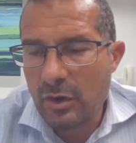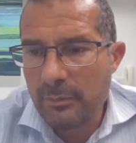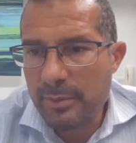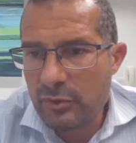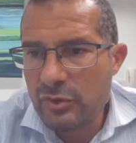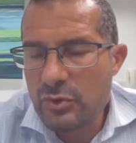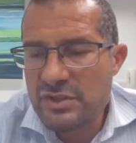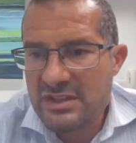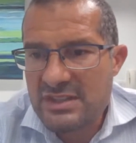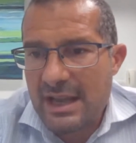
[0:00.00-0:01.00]

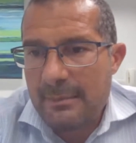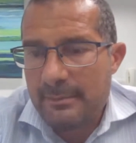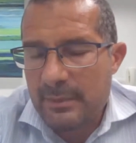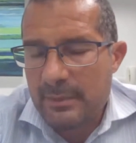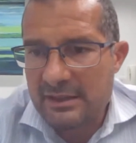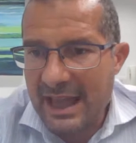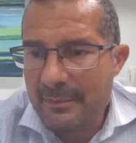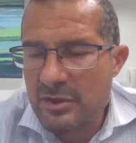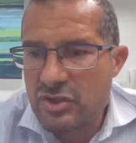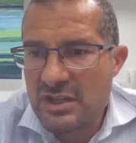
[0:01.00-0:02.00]
produce some
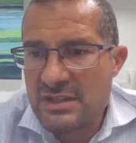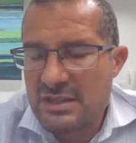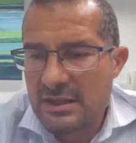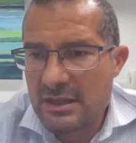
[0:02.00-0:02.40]
damages